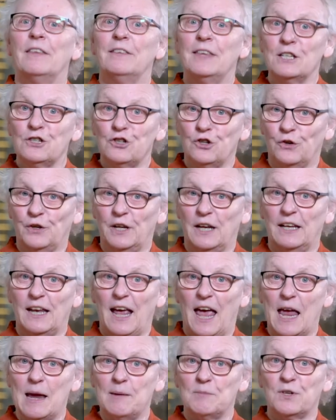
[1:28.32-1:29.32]
This unit
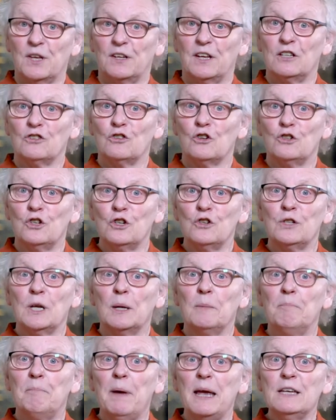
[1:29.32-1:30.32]
aims at
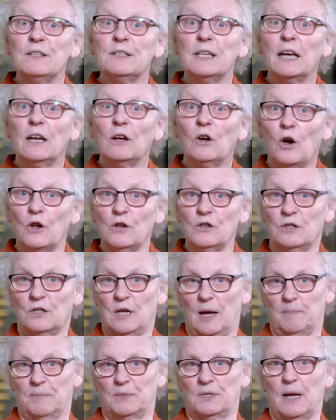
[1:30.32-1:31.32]
introducing basic
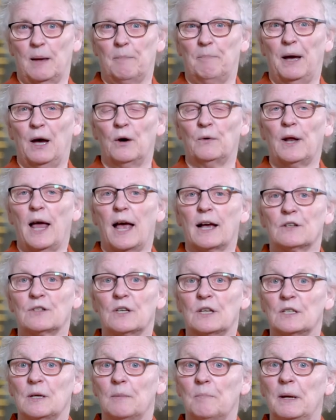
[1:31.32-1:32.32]
concepts about
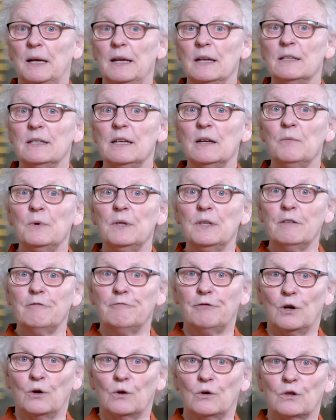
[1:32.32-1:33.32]
accessibility with a
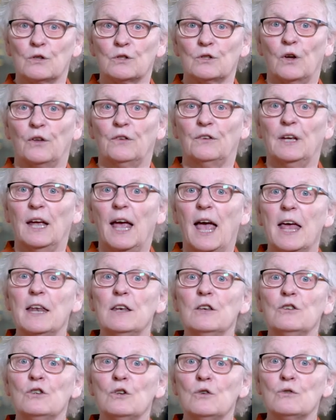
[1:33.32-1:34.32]
focus on the
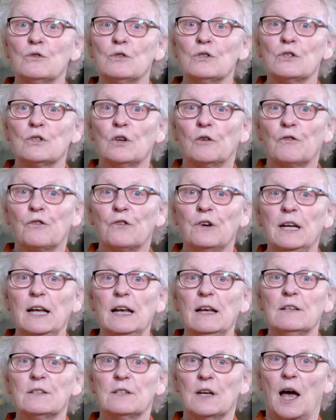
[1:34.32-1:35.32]
end users of
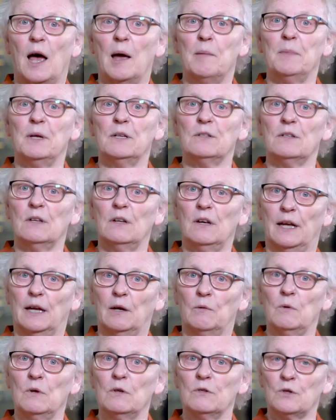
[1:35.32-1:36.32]
real-time
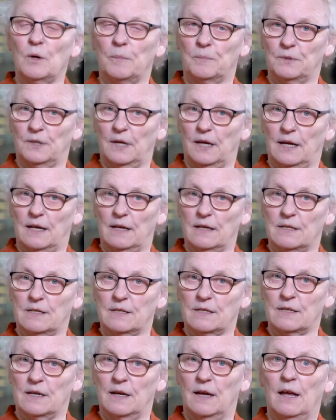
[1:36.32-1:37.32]
intralingual
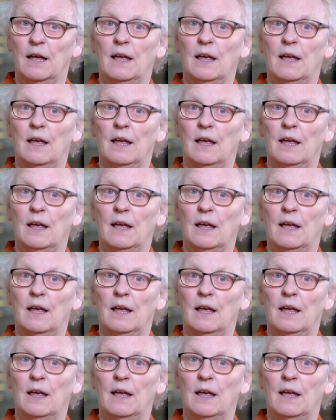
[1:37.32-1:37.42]
subtitles.